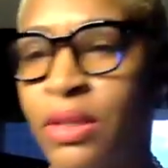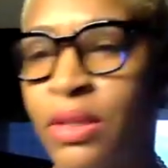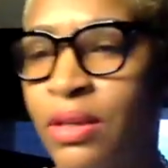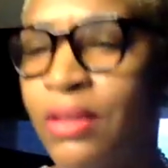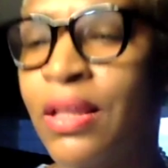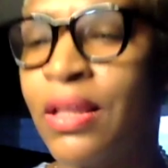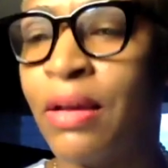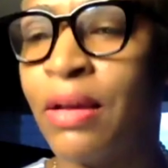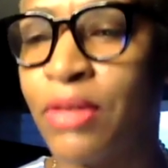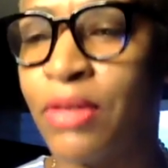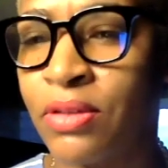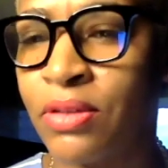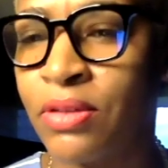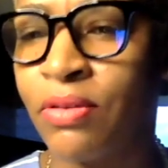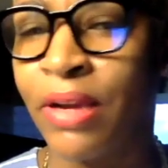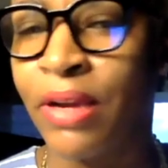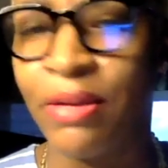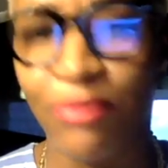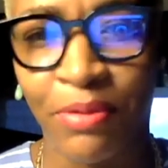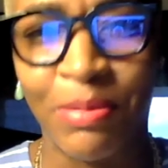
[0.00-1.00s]
That was
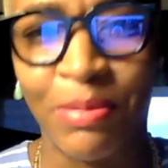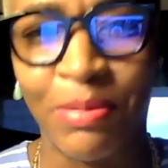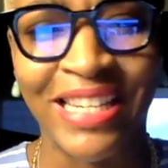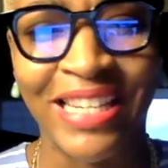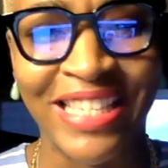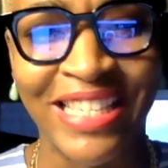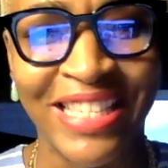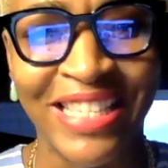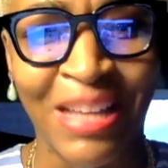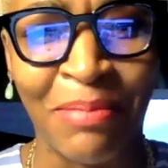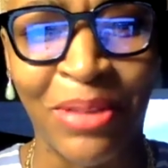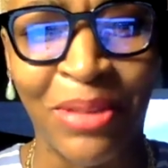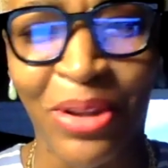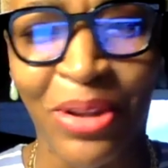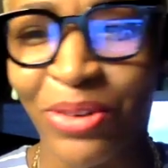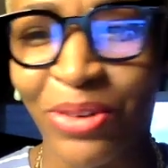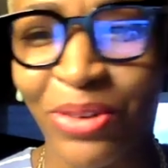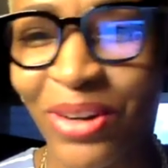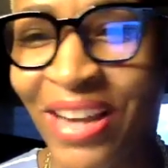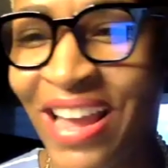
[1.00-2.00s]
great for me to stumble
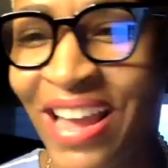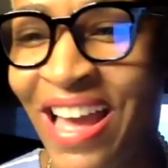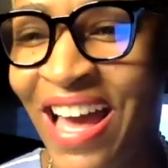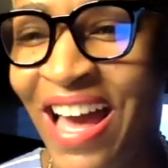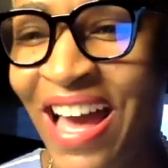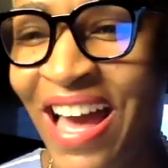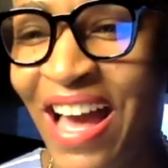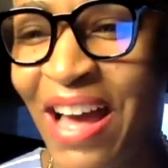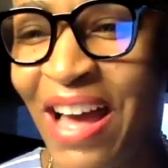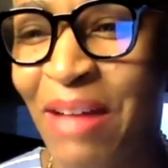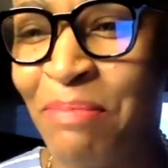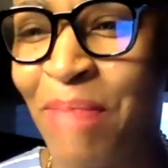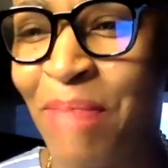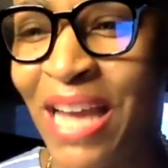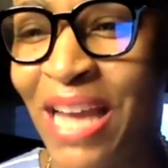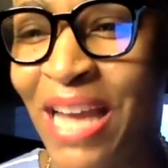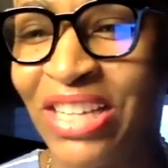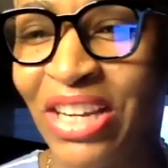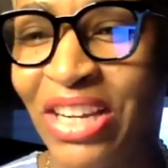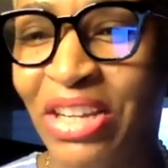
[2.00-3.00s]
over,
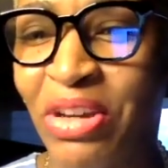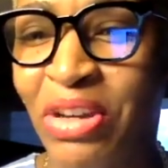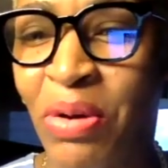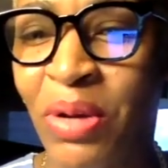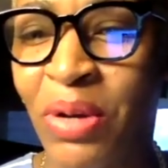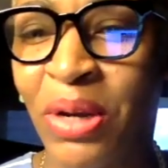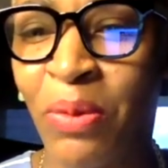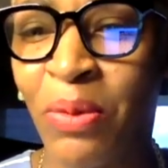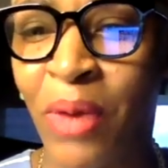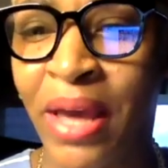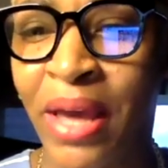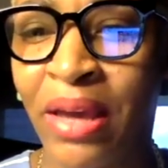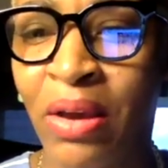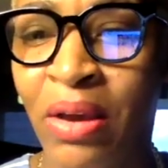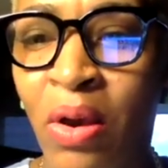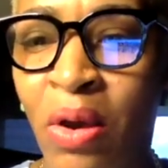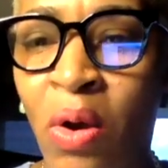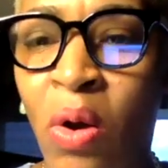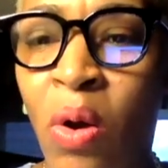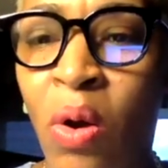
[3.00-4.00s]
magically going away.
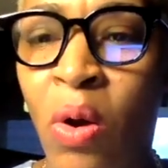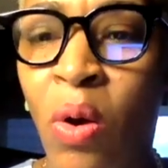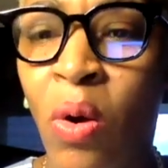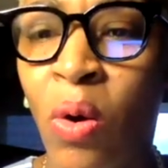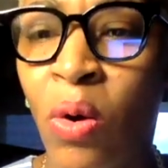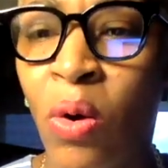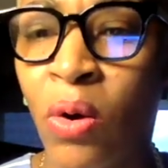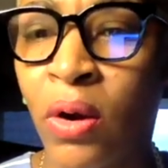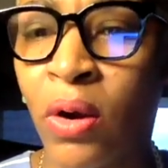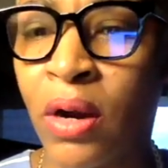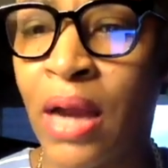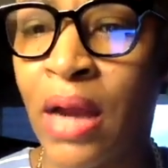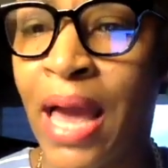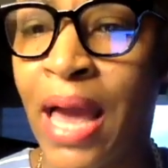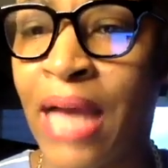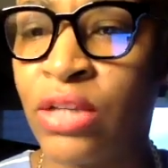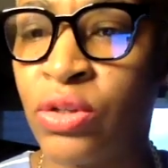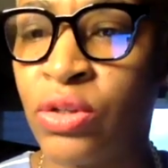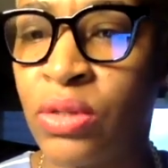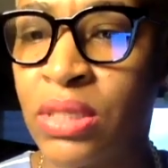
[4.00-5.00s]
Or,
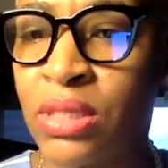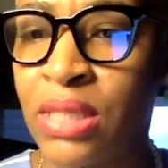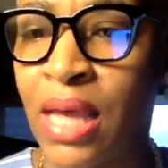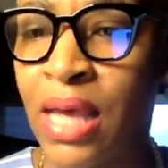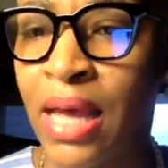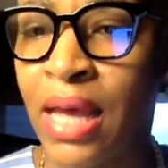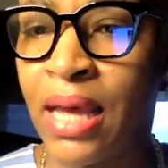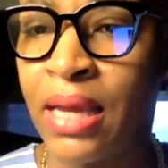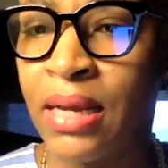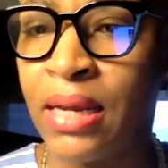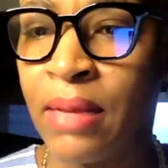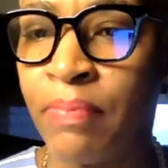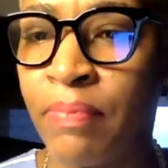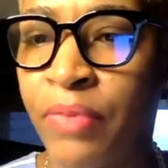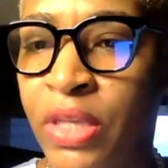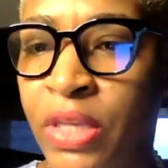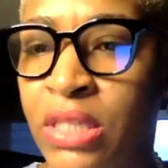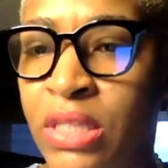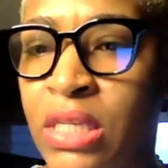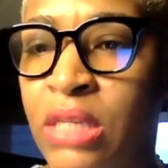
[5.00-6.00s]
as you said,
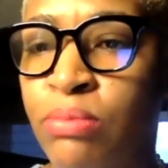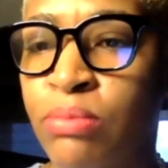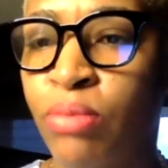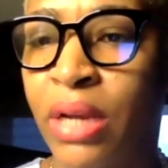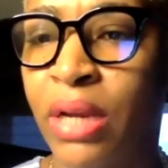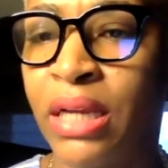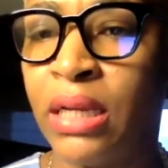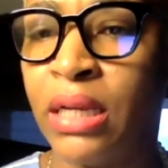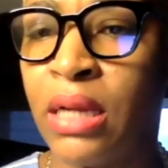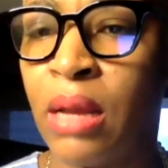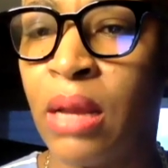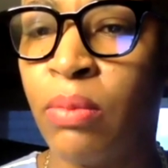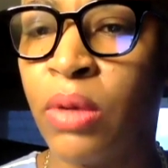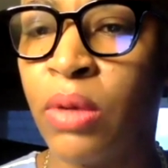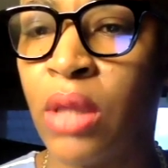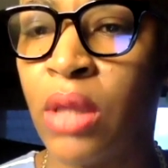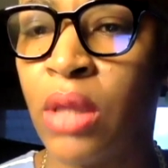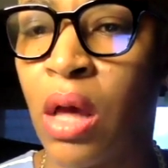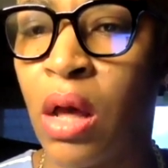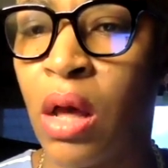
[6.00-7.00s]
is this breaking up
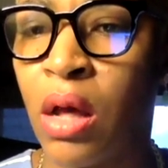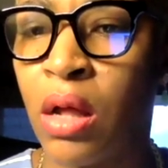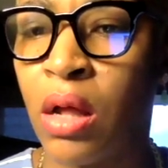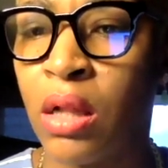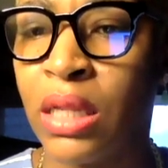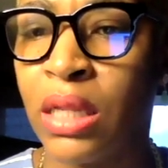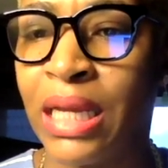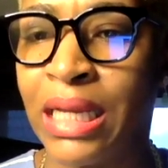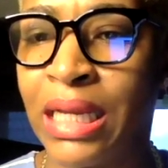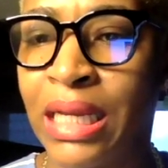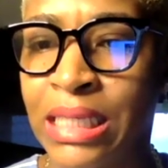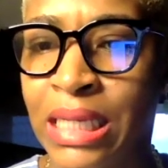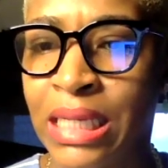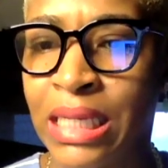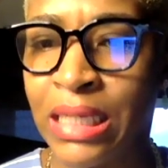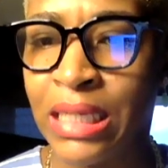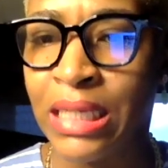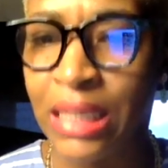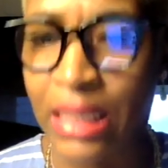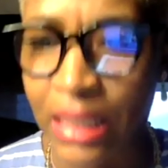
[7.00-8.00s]
with all
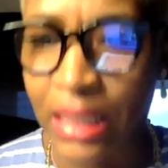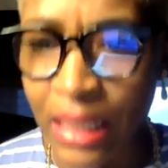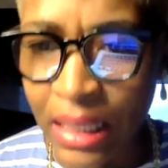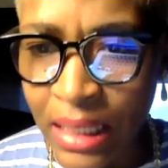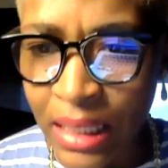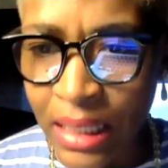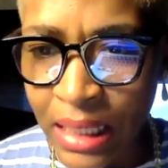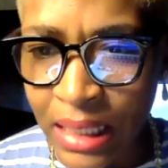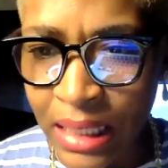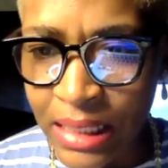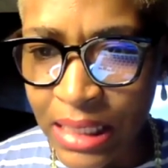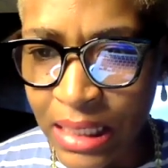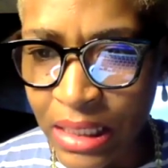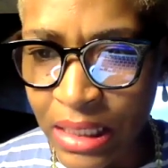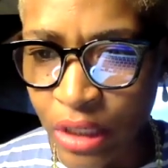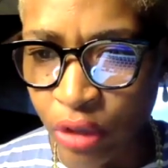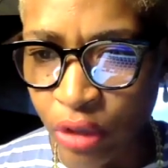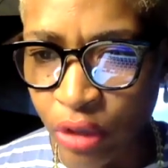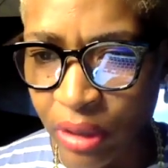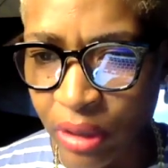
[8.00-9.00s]

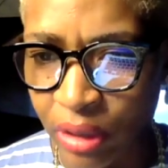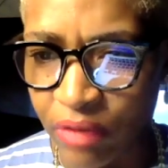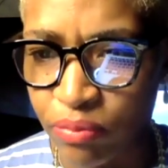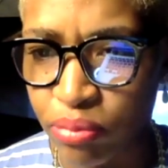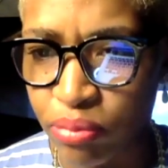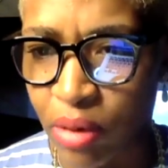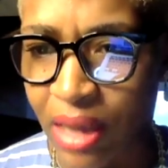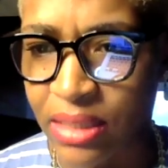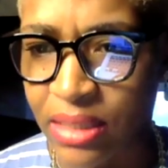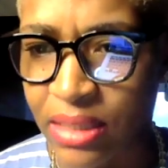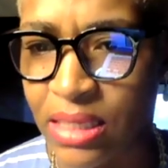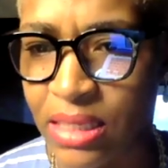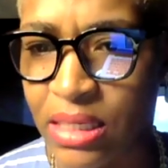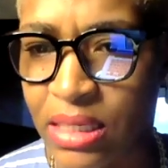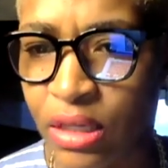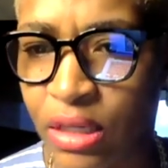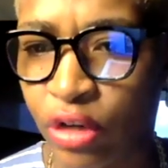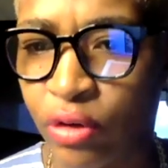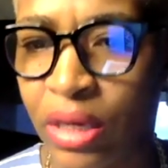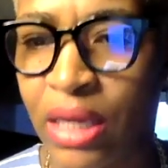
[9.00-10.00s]
intended grief process
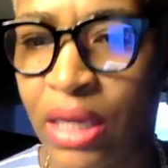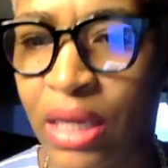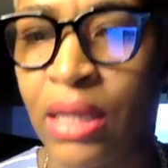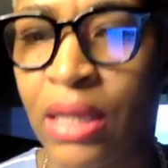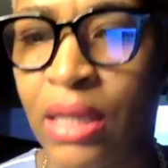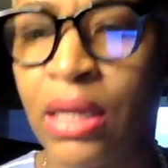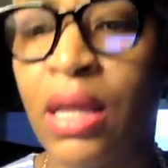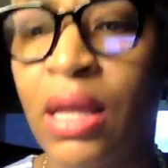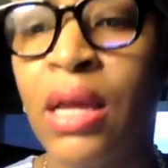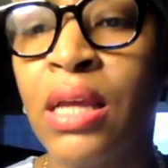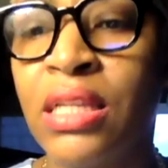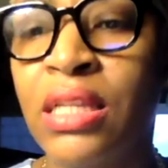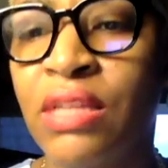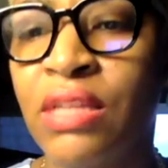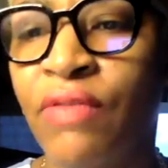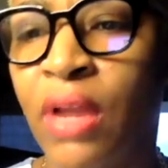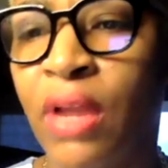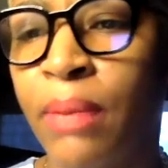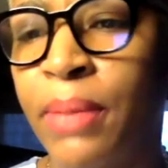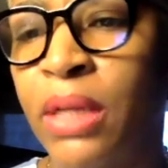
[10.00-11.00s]
and
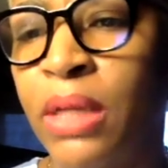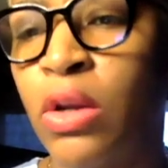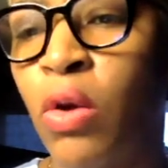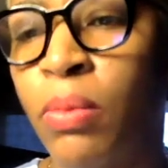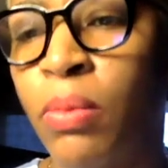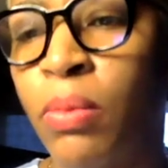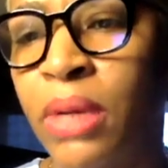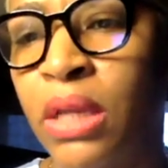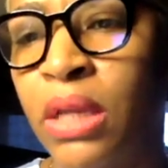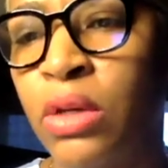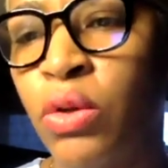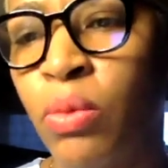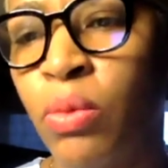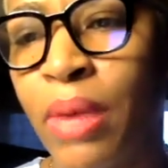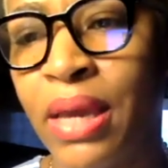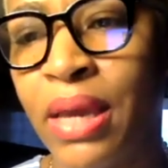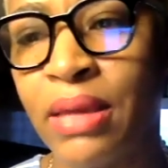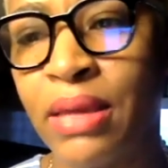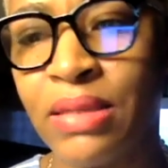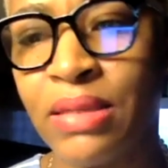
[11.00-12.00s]
developing, opening new
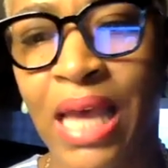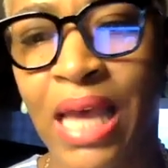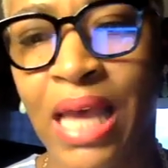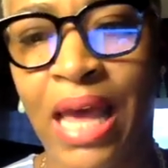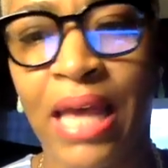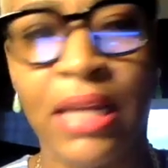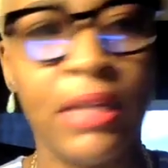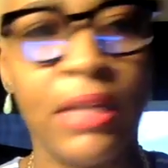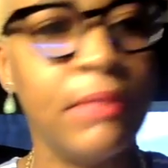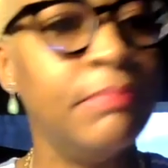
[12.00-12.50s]
ways ahead?